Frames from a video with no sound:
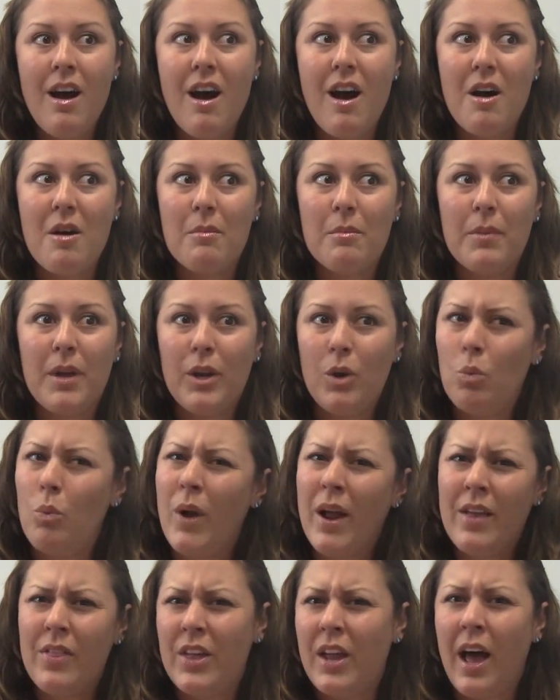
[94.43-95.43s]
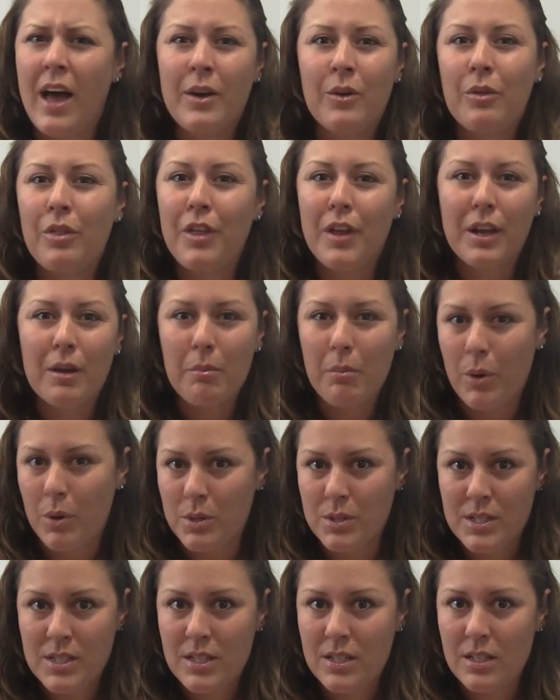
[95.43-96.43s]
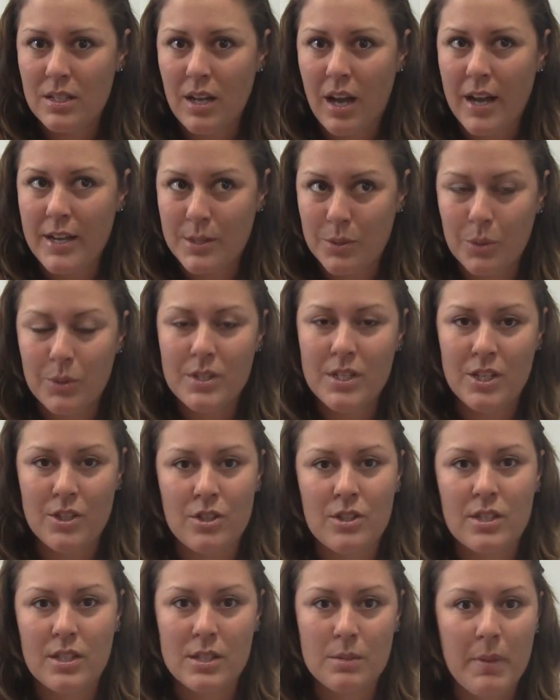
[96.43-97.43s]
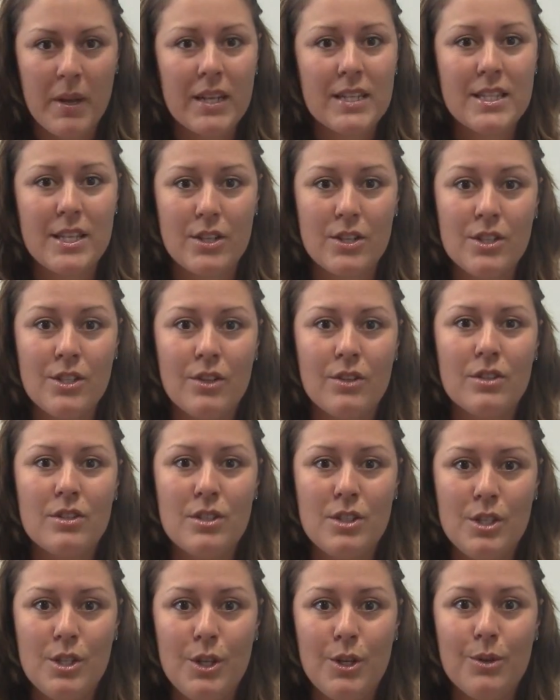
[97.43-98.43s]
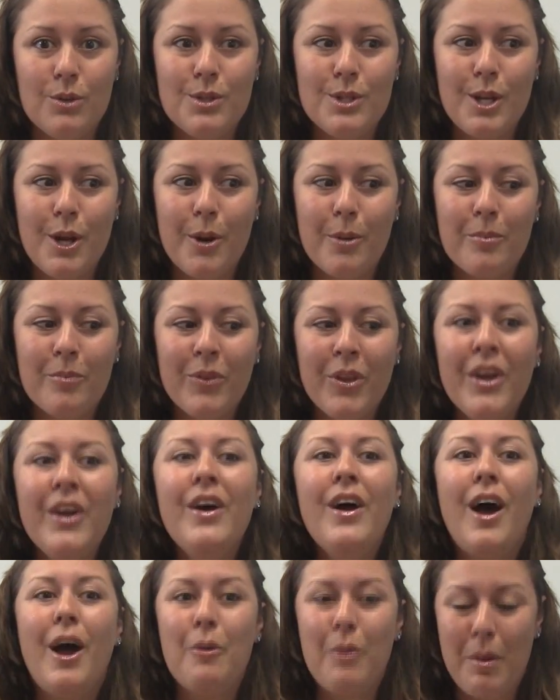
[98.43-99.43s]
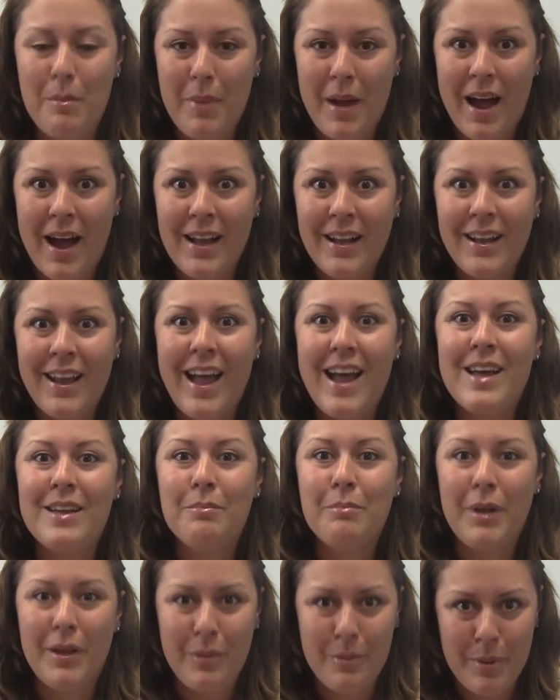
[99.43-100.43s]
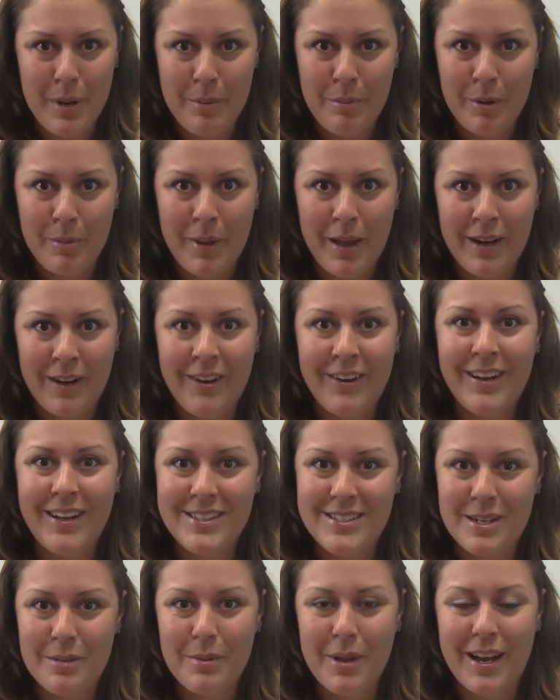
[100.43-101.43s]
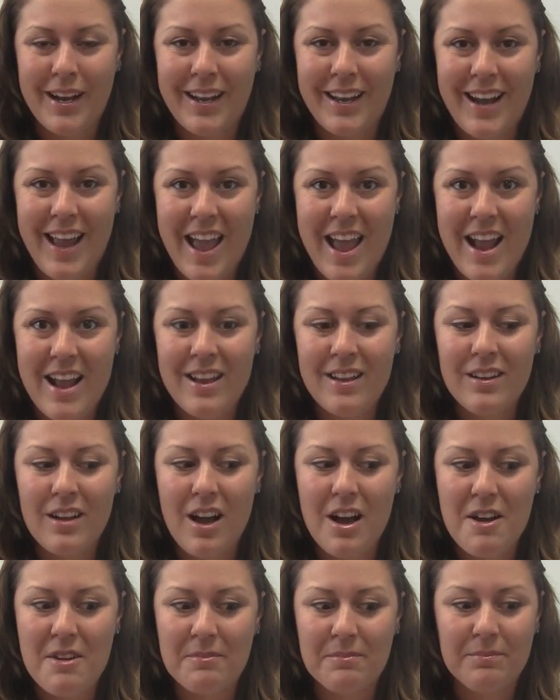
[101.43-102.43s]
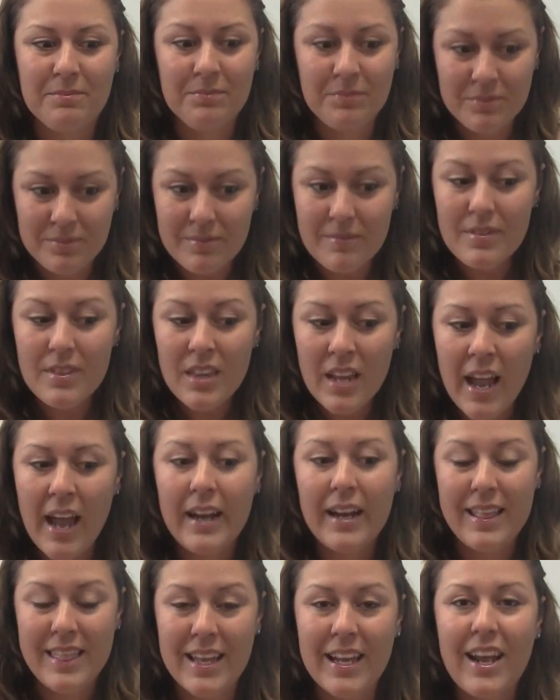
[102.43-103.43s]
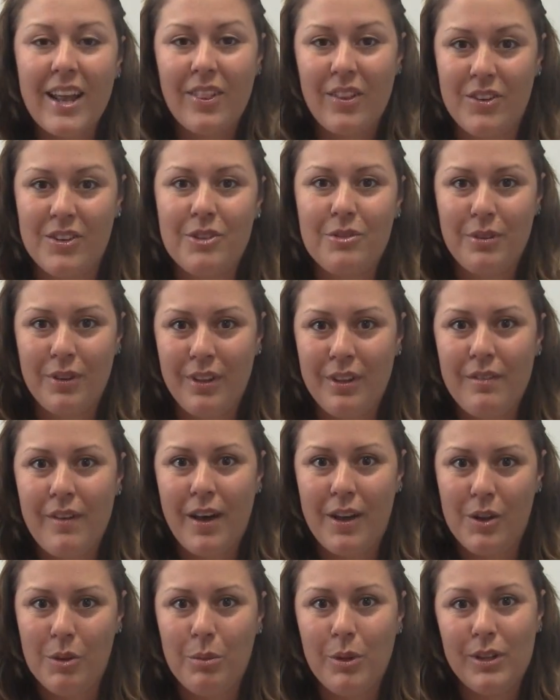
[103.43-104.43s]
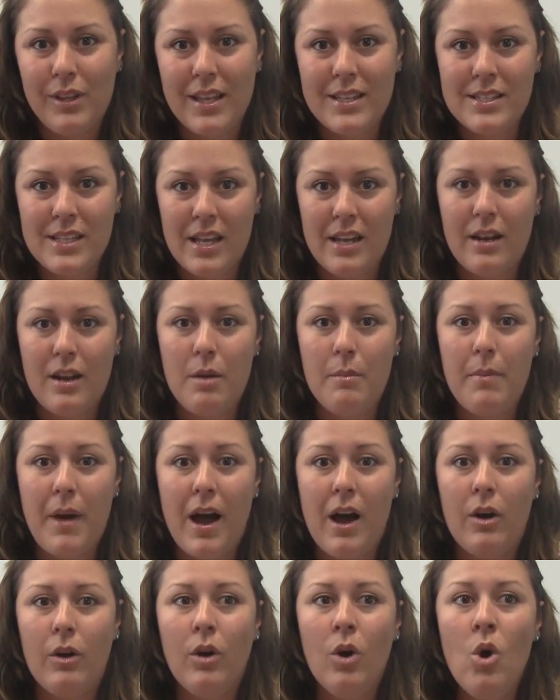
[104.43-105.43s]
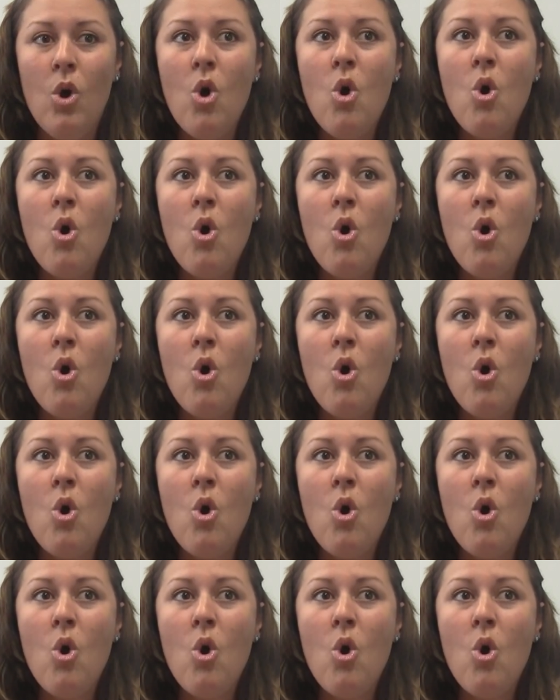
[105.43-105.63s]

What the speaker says: in a way that I don't think most high school teachers expect their students to do. So I went back and made the paper better and ended up getting an A. And I think I learned a really valuable lesson about